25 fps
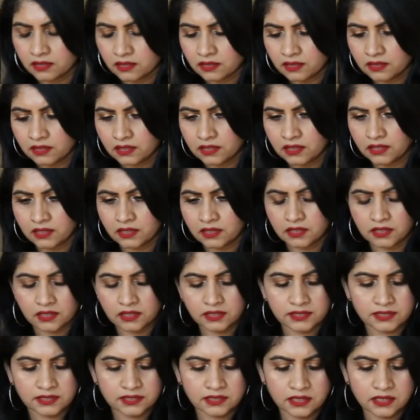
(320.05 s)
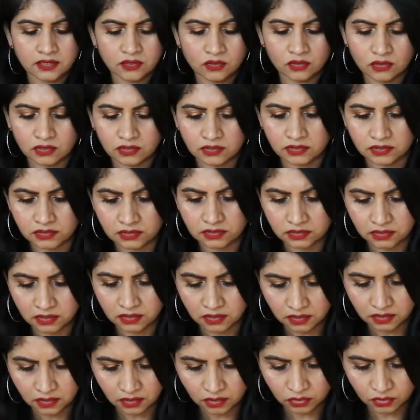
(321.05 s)
and let's take all this
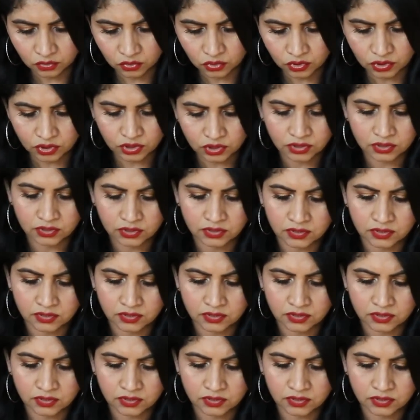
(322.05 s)
out